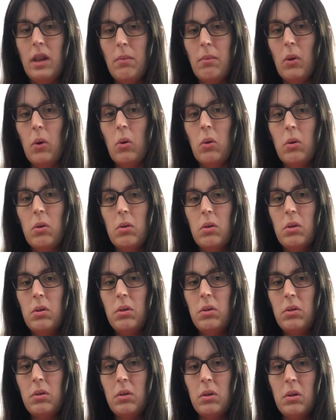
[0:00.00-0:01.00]
anymore,
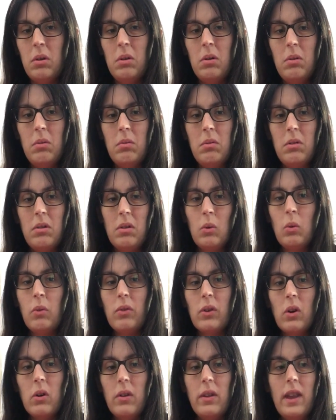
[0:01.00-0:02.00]
so to
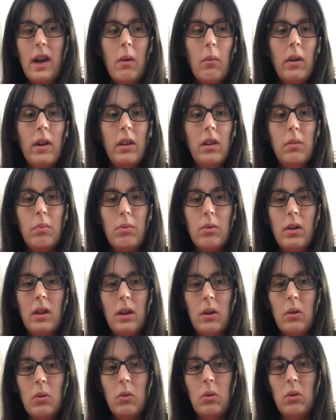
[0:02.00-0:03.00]
have gotten that one is
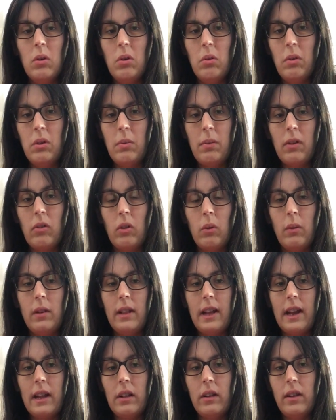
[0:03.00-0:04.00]
pretty good, especially
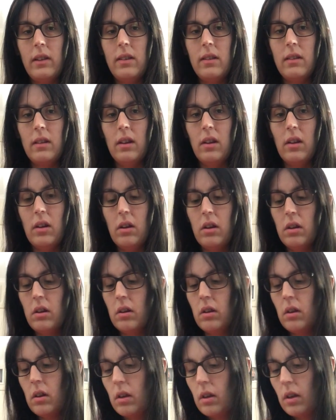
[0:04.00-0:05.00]
with that list in it.
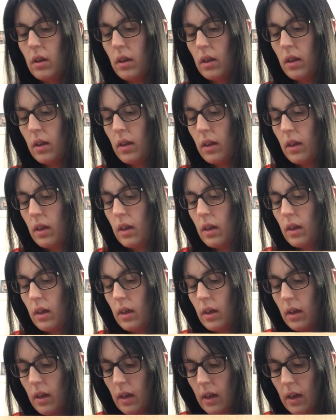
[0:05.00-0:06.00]

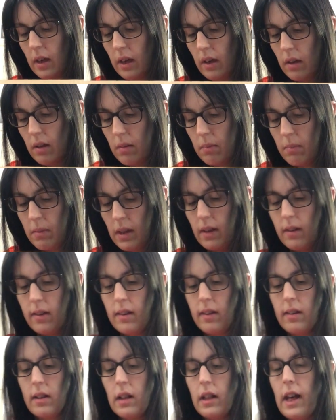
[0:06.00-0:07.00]
And
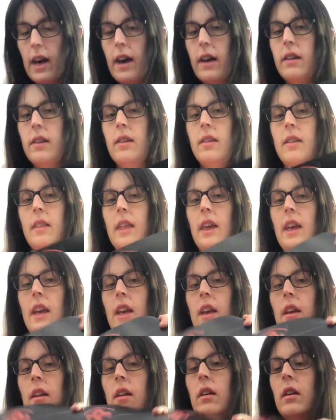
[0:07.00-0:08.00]
this is the last
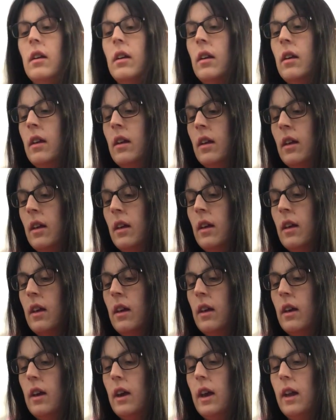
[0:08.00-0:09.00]
thing.
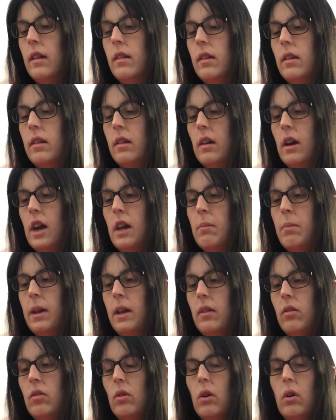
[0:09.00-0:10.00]
It's a signed
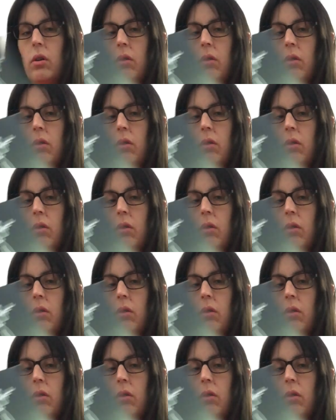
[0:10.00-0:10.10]
picture